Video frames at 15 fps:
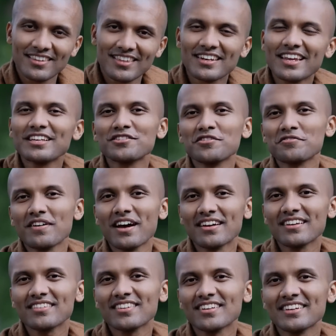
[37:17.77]
The nature of
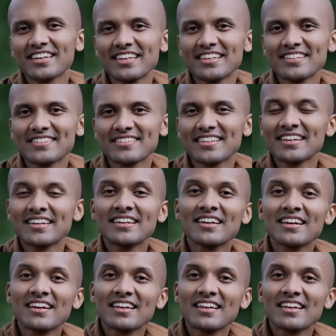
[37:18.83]
anatta is the